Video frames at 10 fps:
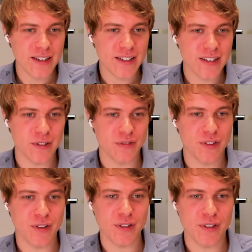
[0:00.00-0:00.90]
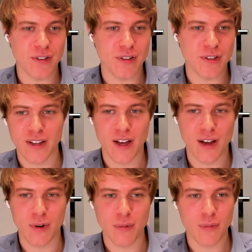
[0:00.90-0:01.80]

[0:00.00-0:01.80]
you know if they're like settling on what,